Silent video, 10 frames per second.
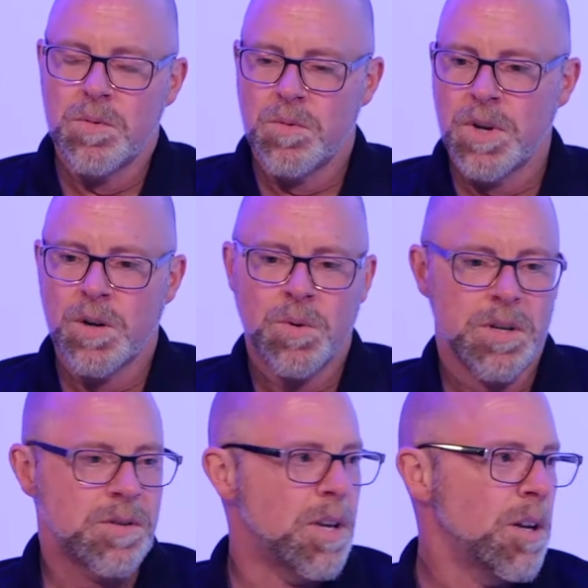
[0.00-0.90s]
They don't want
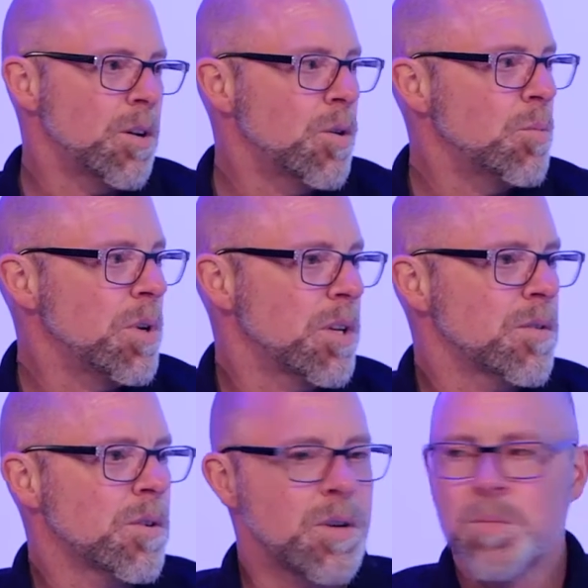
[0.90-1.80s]
to stay at home because
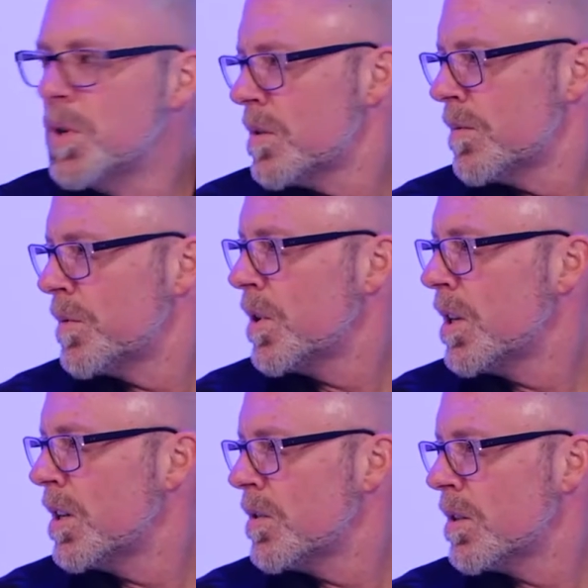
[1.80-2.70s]
they're going to miss the
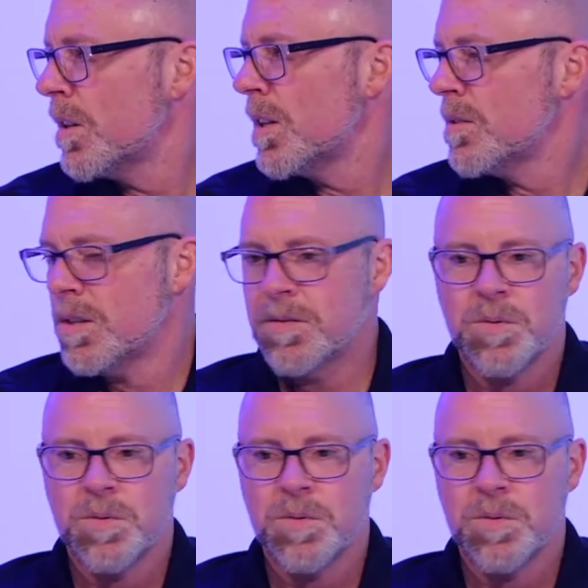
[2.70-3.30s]
footage and all that stuff.